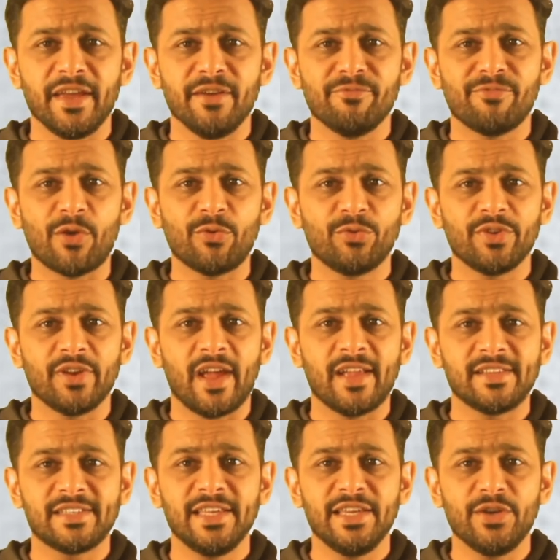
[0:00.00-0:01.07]
founder
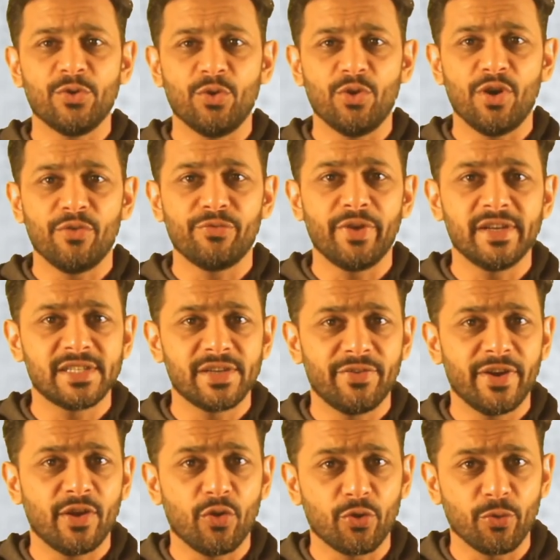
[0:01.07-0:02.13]
and C E O of Ritz
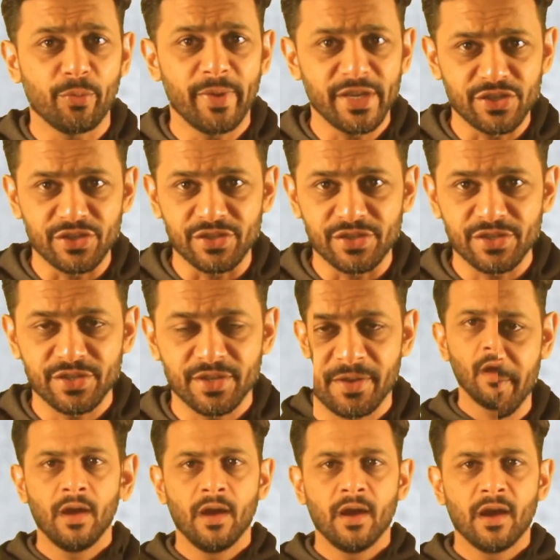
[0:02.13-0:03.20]
seven Automations.
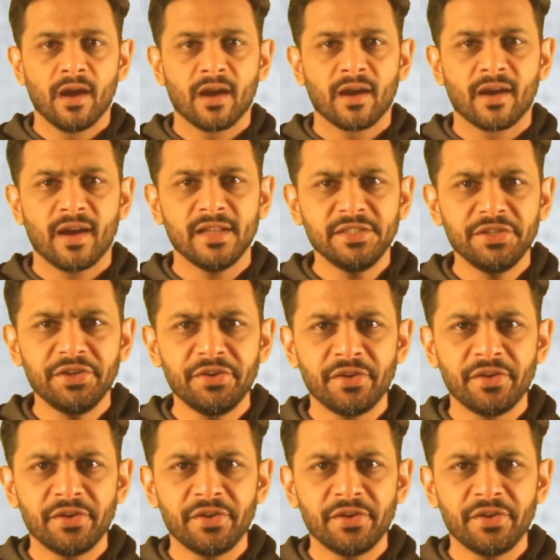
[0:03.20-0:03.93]
Consider a